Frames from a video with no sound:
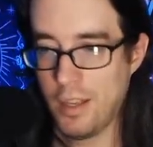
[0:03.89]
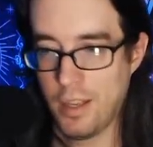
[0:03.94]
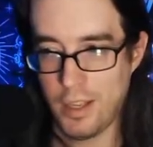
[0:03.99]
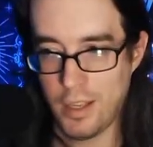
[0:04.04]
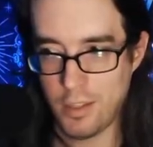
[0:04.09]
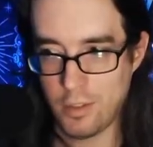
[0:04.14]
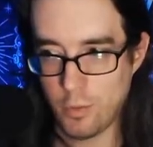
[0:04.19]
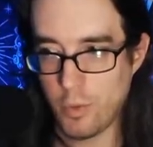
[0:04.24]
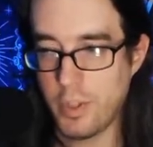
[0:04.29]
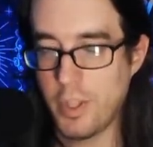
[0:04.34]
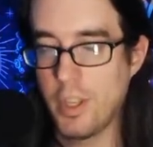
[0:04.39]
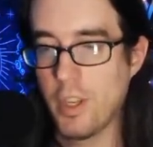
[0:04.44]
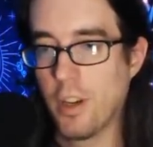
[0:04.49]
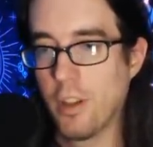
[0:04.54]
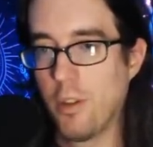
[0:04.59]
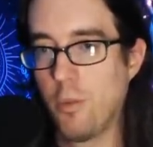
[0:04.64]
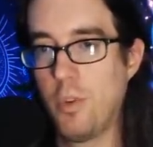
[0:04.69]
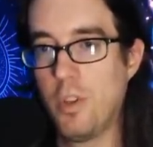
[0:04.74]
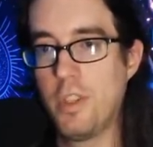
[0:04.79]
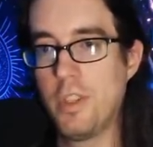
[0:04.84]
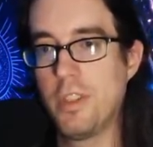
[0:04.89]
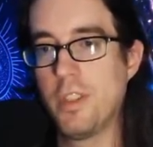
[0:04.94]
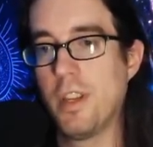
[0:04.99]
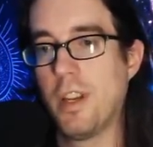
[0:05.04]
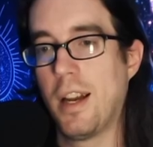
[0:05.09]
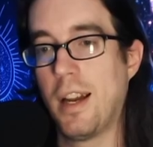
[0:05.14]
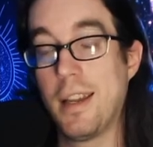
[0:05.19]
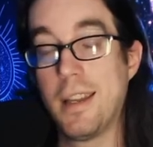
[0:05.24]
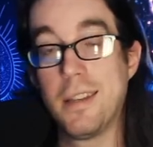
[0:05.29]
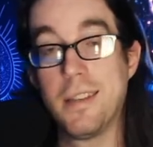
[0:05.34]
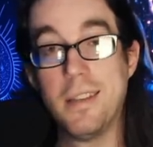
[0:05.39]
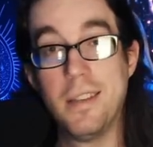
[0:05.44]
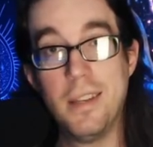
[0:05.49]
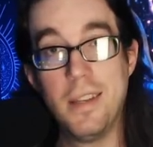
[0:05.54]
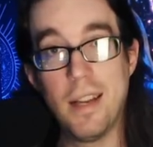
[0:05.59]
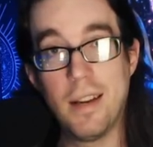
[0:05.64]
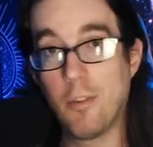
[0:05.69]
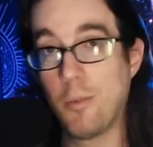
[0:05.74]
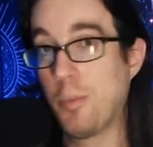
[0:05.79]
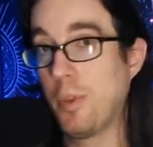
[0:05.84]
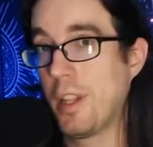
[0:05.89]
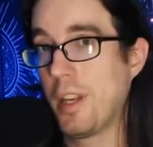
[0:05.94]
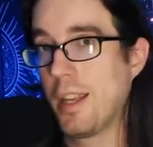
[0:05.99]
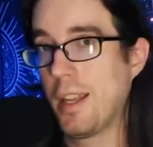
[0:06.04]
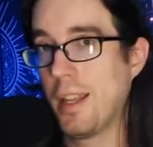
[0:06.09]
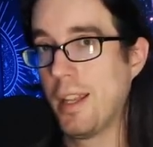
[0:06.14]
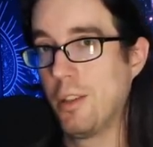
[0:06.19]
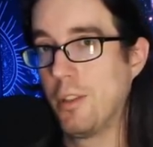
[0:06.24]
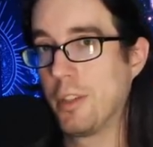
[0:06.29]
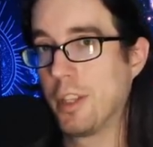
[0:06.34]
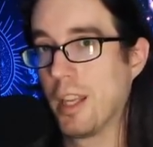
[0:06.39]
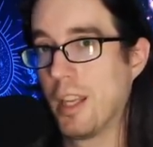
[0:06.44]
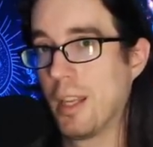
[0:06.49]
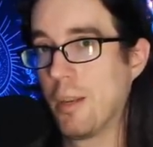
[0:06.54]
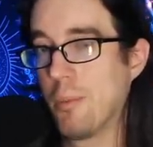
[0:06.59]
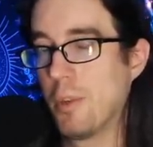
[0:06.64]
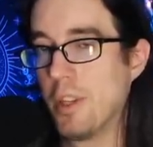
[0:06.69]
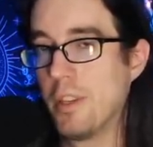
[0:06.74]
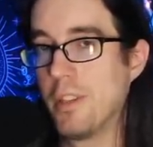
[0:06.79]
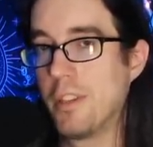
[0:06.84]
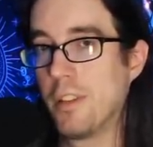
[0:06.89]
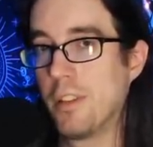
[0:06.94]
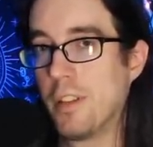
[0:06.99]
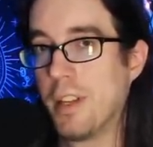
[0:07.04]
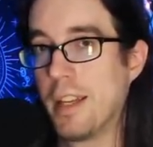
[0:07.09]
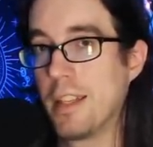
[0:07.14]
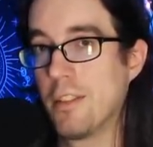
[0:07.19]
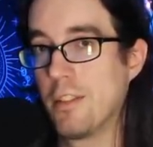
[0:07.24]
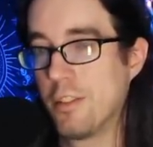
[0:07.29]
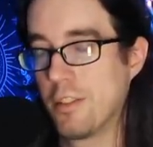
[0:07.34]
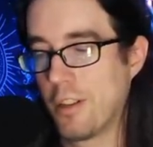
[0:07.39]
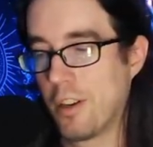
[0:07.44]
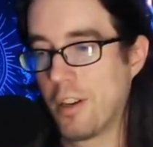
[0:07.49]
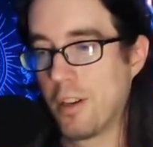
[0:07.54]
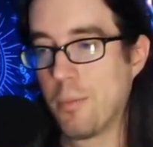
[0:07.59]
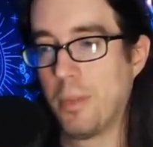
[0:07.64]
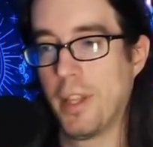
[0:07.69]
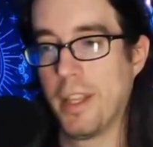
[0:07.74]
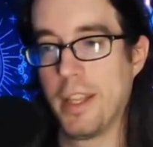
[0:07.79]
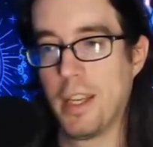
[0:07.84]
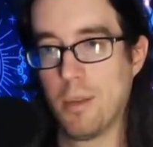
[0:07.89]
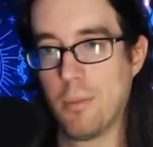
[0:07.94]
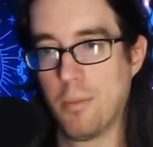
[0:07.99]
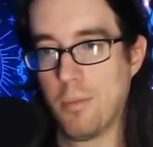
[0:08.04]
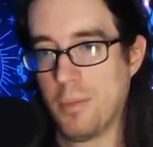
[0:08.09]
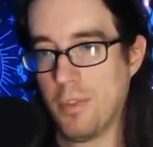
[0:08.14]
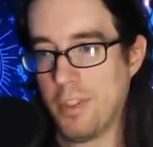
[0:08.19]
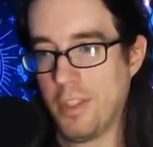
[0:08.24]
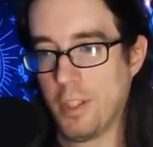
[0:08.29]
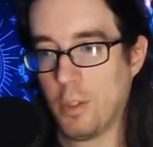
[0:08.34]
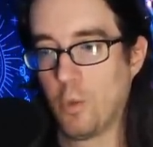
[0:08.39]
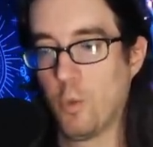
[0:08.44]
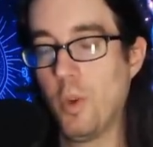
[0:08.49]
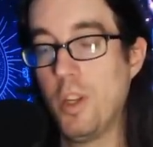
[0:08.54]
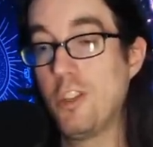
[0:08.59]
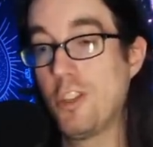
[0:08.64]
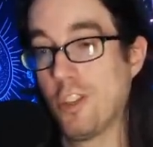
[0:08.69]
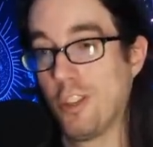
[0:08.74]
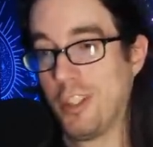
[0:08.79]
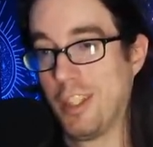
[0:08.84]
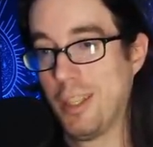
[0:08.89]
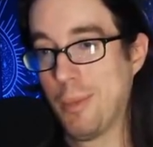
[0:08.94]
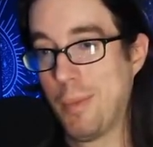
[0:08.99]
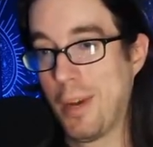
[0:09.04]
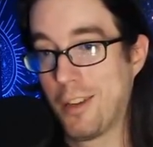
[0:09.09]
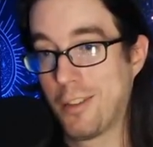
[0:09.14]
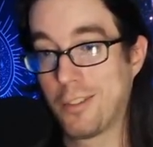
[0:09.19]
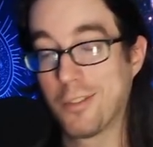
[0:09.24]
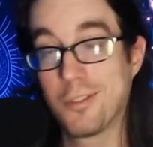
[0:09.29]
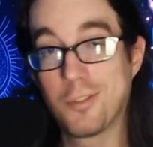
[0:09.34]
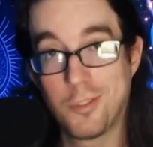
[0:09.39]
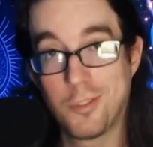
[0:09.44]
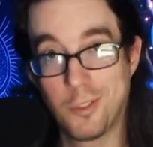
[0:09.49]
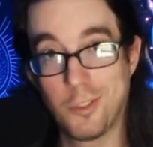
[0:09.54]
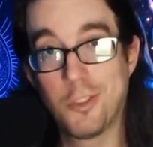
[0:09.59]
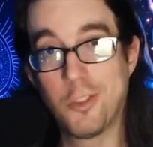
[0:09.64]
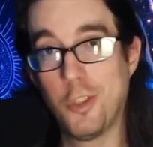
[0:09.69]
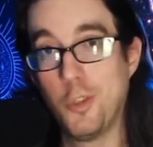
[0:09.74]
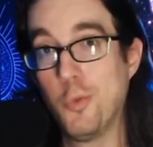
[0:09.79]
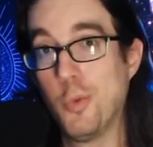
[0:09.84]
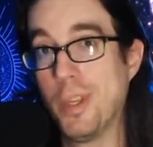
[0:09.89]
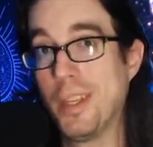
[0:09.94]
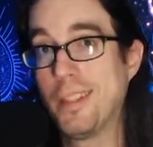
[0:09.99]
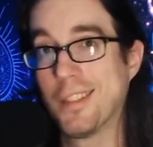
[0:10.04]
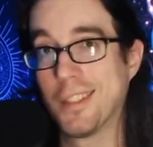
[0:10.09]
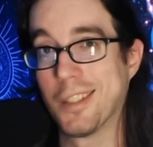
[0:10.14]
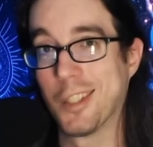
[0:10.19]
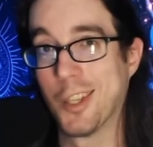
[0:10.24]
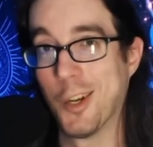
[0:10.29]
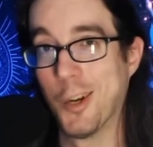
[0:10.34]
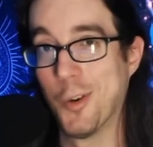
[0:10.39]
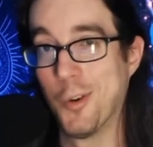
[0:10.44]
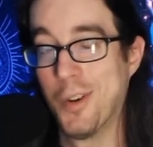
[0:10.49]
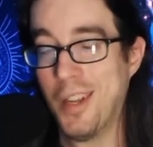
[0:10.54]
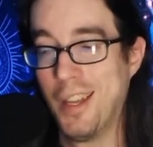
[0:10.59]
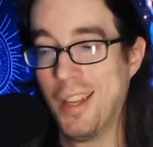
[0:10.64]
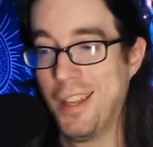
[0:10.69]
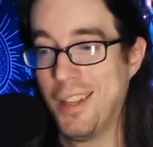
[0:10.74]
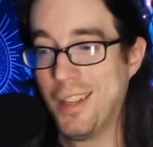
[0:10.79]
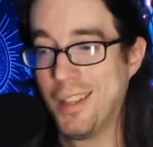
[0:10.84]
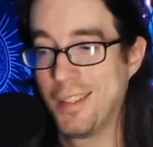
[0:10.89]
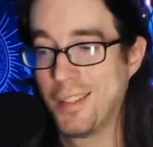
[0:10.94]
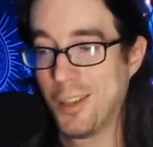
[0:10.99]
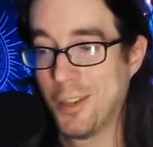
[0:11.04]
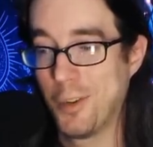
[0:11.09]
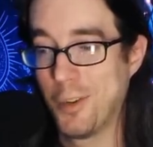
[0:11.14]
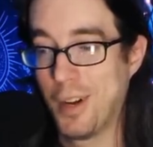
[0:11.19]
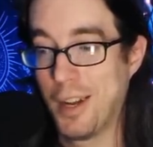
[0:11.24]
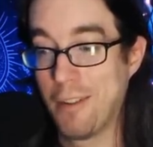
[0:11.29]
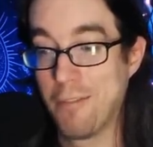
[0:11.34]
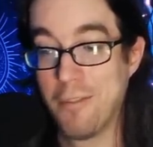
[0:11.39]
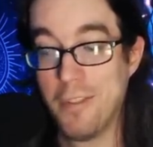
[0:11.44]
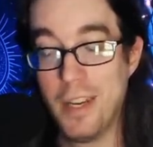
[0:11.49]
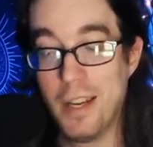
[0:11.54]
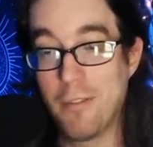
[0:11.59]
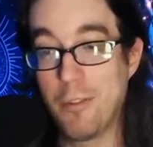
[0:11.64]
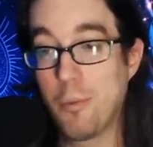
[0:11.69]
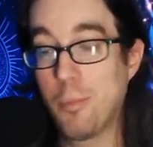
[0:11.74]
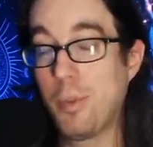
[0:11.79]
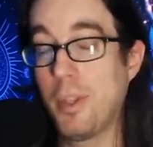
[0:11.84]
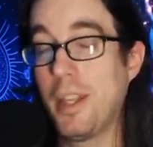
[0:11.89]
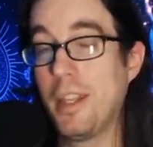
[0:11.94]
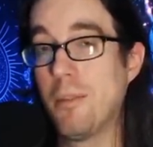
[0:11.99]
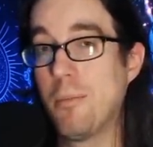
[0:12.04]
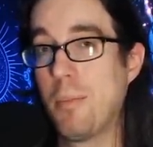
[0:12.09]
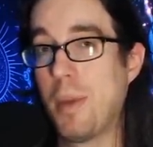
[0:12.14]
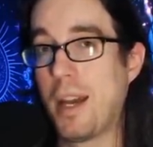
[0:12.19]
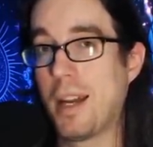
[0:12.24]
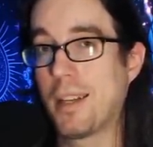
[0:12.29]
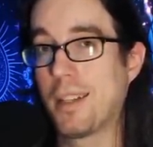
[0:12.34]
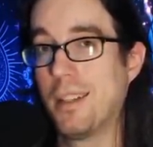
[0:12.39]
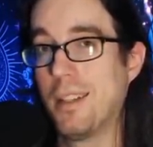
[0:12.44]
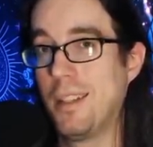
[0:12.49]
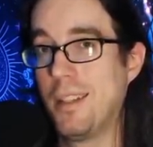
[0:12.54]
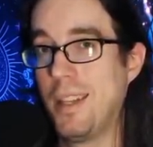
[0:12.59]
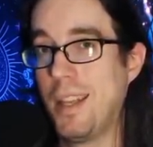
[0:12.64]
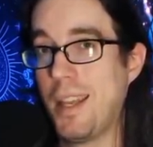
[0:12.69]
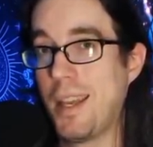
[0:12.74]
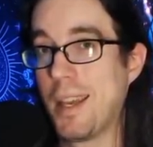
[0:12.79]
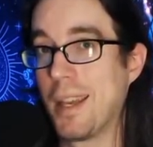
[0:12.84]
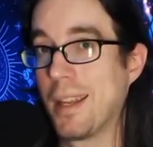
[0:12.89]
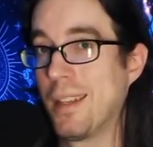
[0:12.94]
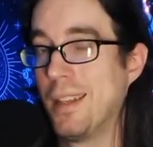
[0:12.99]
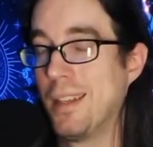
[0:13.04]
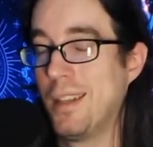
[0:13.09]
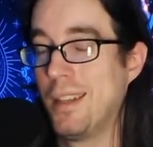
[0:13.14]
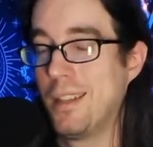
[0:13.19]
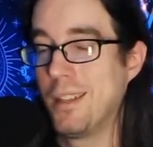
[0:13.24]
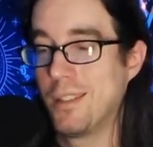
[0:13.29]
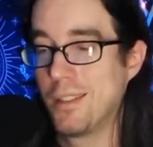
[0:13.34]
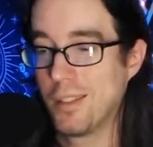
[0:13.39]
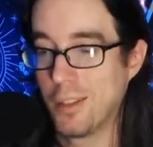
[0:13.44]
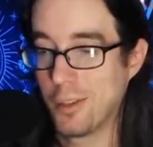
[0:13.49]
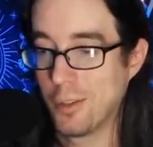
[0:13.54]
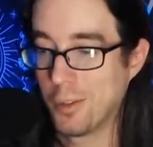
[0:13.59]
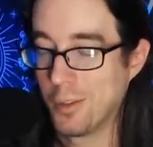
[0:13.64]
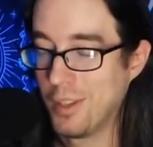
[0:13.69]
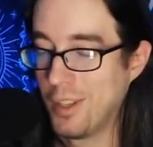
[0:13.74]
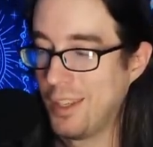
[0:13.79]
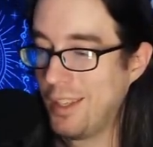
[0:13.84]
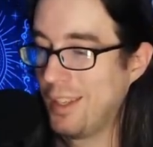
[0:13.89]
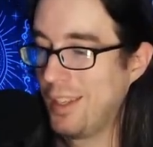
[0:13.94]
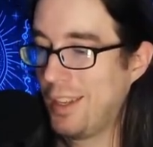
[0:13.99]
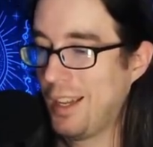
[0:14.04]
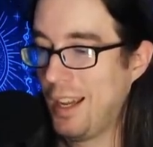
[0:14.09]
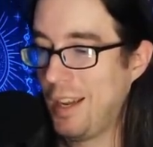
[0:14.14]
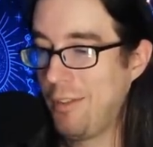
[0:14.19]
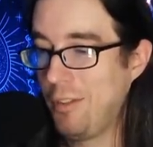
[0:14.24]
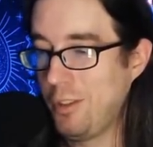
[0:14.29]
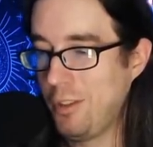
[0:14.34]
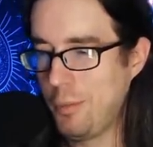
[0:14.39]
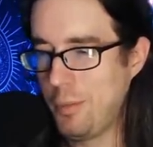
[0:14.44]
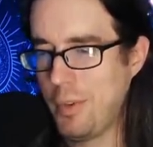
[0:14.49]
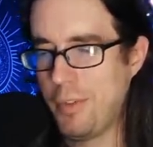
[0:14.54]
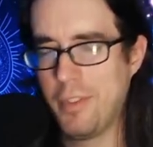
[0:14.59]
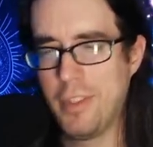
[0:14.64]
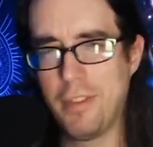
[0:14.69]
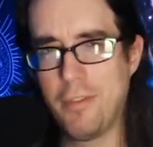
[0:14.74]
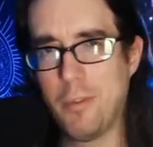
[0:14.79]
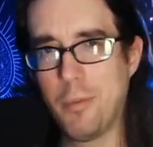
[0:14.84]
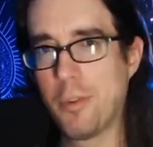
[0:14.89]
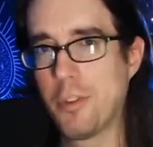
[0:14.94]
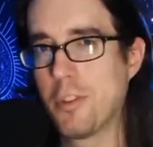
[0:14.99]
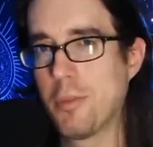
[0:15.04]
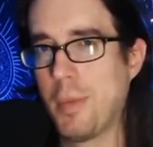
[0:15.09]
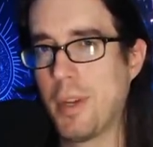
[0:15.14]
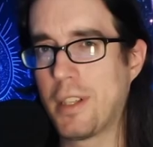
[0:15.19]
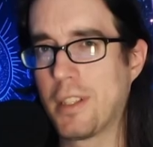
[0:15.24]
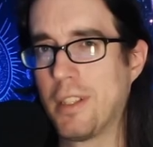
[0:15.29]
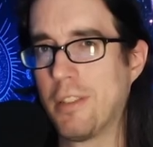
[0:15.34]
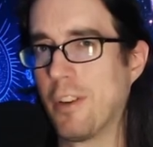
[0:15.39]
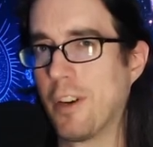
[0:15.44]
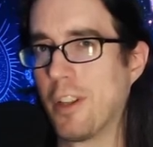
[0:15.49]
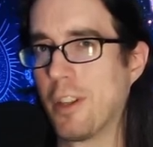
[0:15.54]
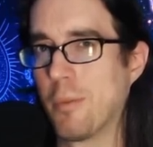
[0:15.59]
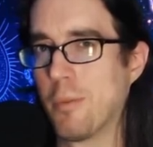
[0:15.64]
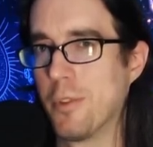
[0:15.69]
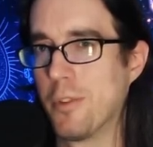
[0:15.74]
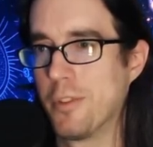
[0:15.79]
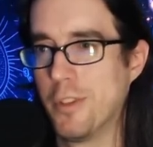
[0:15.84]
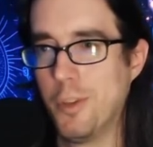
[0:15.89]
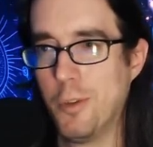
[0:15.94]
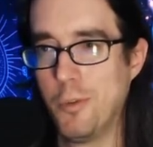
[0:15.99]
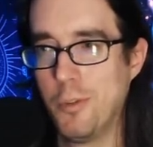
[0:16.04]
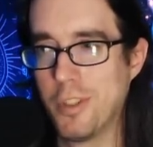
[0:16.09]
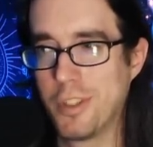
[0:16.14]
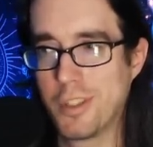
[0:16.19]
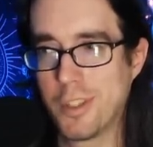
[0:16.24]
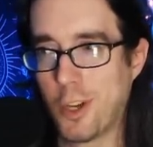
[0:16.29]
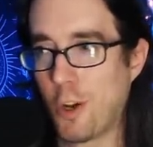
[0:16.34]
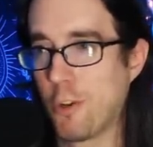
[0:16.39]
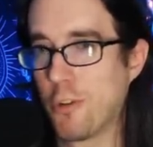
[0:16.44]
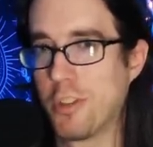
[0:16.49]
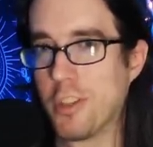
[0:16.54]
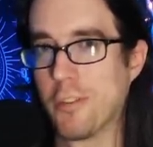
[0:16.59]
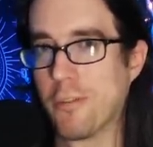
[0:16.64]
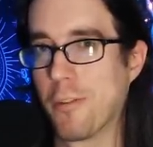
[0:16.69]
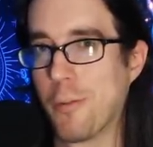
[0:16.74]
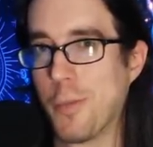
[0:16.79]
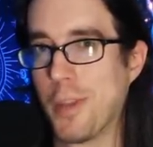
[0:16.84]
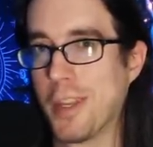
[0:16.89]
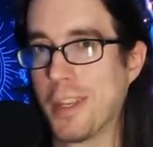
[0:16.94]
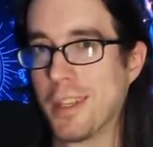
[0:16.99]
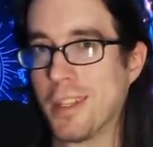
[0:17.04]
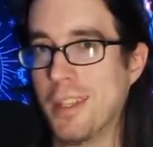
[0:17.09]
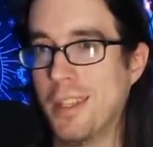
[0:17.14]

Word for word: As with the other ones, I had never played a Halo game until I had started playing them sequentially about two weeks ago, so I've never played them back in the day. So I have a little bit of a different perspective on them. There's no nostalgia for me.